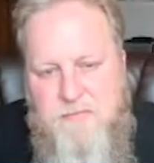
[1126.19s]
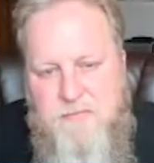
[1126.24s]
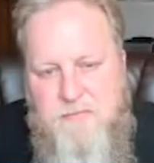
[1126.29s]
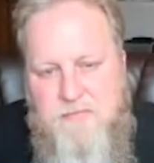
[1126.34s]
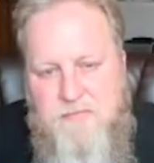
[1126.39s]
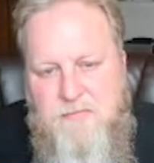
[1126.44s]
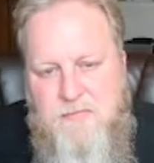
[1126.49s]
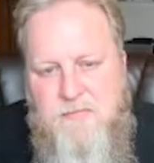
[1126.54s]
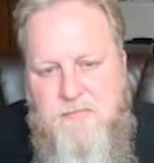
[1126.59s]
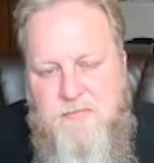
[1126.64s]

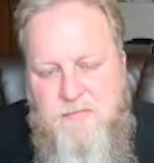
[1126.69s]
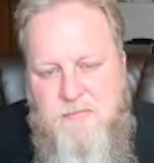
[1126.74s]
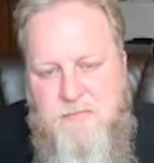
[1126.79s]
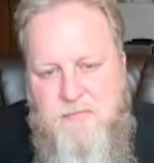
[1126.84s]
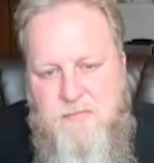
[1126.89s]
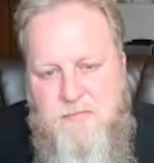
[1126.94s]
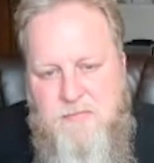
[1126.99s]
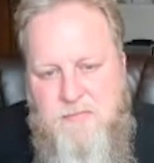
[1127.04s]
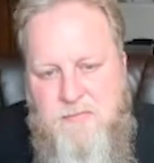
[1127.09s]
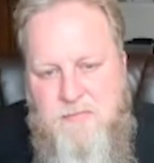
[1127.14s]

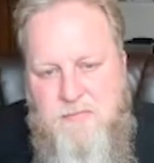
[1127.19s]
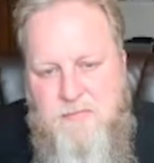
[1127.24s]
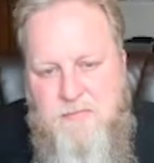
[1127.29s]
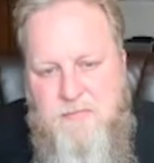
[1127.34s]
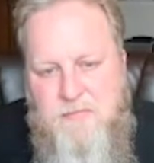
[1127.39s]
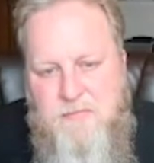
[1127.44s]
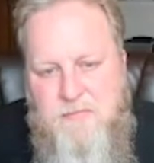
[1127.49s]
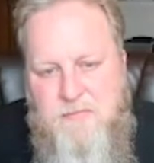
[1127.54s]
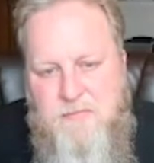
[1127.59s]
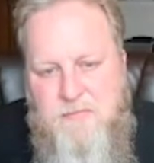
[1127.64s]

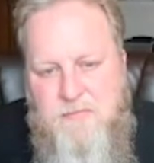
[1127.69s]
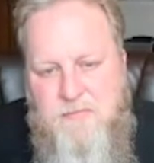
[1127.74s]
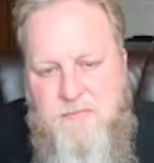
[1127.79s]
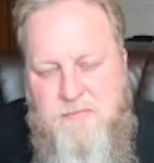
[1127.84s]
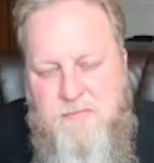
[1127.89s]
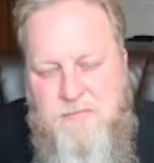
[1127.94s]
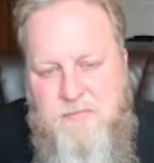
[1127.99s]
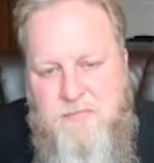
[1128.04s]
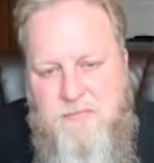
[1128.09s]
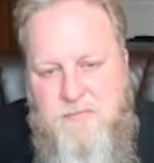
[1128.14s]

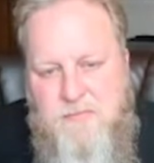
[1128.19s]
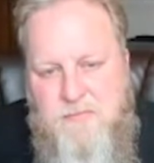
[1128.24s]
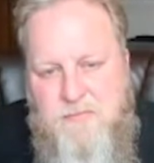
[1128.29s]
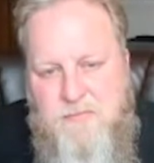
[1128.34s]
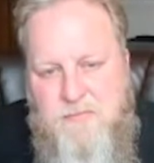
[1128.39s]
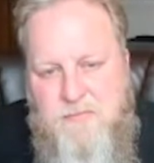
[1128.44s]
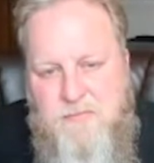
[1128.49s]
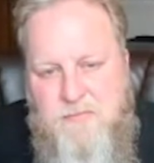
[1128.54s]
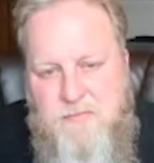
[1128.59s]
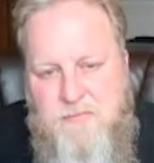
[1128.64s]

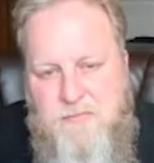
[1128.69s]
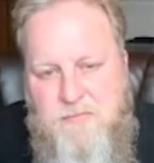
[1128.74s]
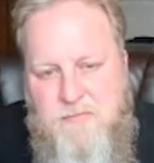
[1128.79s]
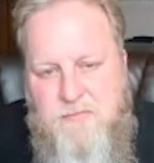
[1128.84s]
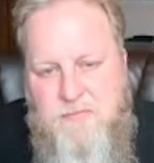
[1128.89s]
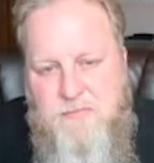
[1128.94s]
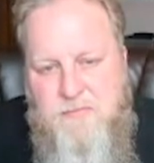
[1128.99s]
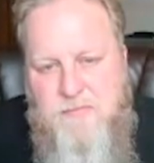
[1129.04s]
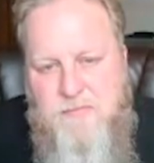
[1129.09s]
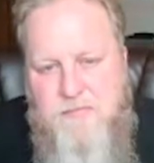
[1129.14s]

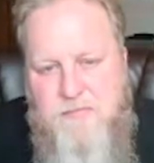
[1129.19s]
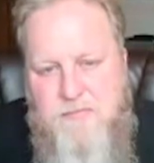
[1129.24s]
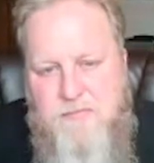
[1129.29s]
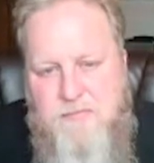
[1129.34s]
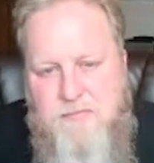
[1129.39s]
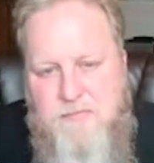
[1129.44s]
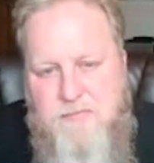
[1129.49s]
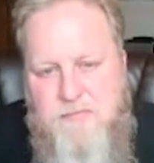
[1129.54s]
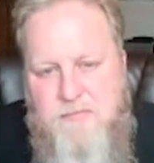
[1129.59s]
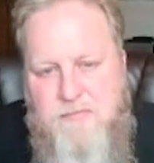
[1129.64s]

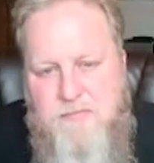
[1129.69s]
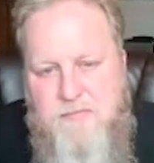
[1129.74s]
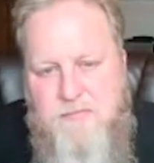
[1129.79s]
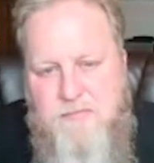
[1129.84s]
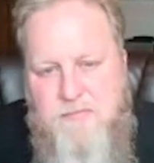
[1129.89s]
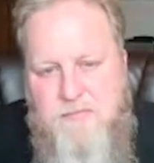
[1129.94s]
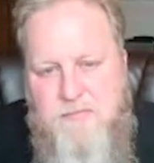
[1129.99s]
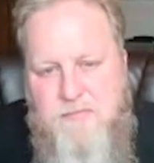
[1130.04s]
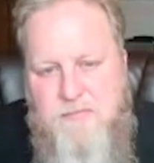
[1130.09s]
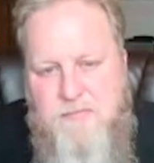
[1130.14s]

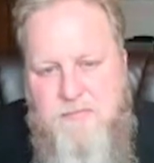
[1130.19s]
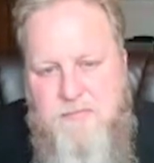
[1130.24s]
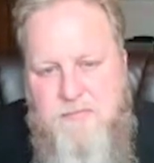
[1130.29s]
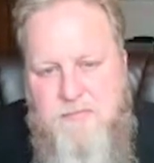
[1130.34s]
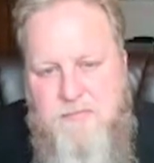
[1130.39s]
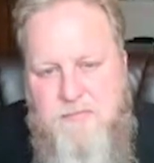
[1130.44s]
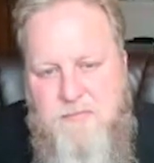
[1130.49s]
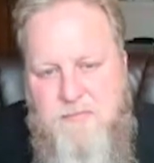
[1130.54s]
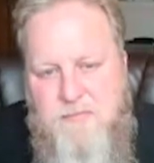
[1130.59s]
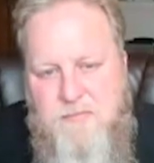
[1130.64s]

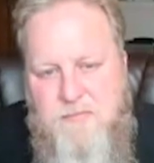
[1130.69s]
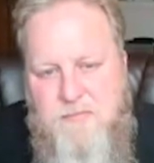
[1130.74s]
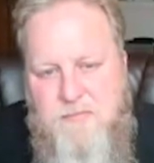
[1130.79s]
No words are spoken by the person on screen.